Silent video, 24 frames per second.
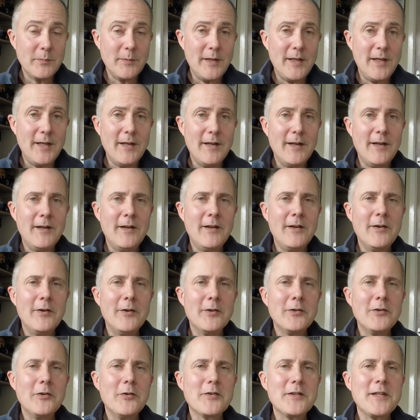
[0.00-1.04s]
we are
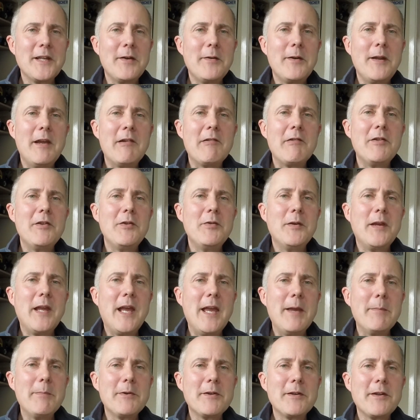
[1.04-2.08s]
on lockdown here in the
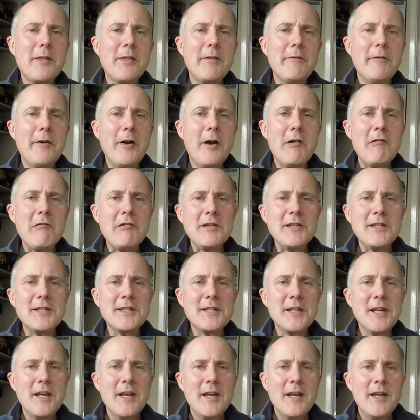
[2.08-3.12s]
UK because of the
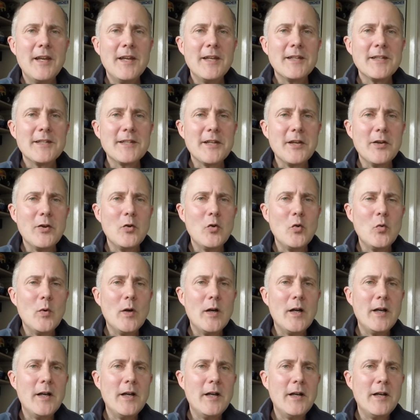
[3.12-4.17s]
virus.
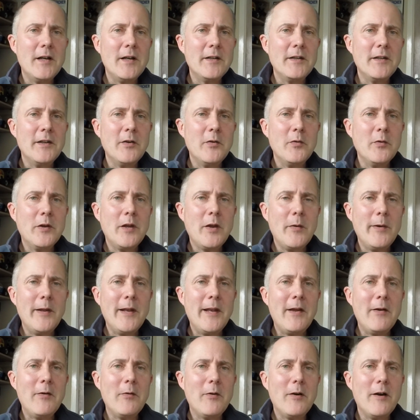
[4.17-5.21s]
So no going
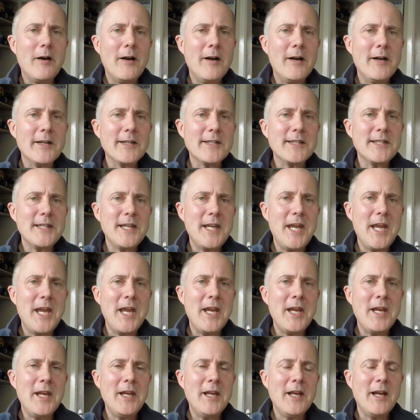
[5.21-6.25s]
out
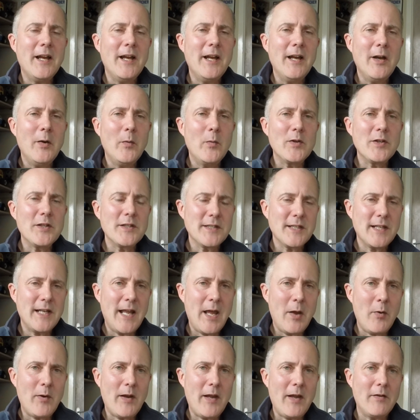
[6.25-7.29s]
RCing, we're just
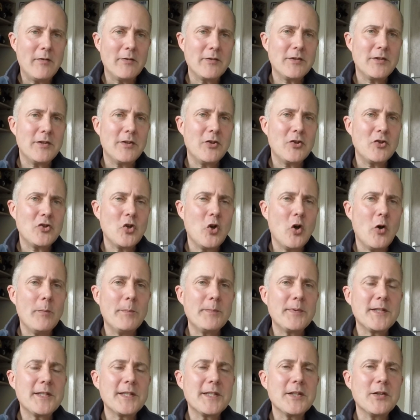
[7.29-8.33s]
allowed out to the
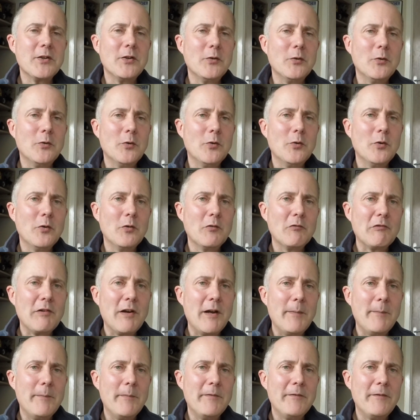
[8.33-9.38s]
shops or
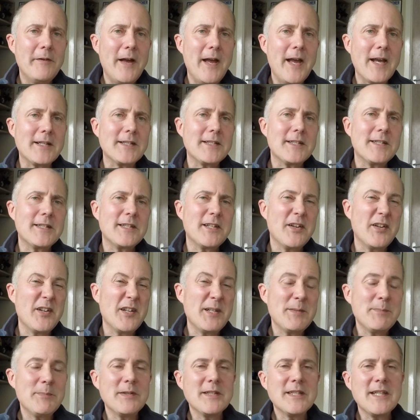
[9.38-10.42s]
for
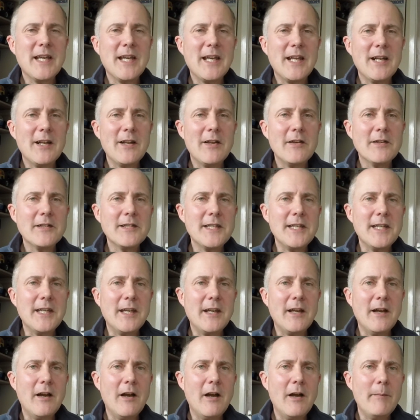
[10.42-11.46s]
exercise, but taking an RC
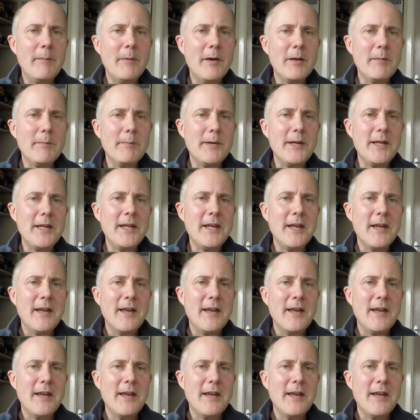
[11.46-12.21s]
car might be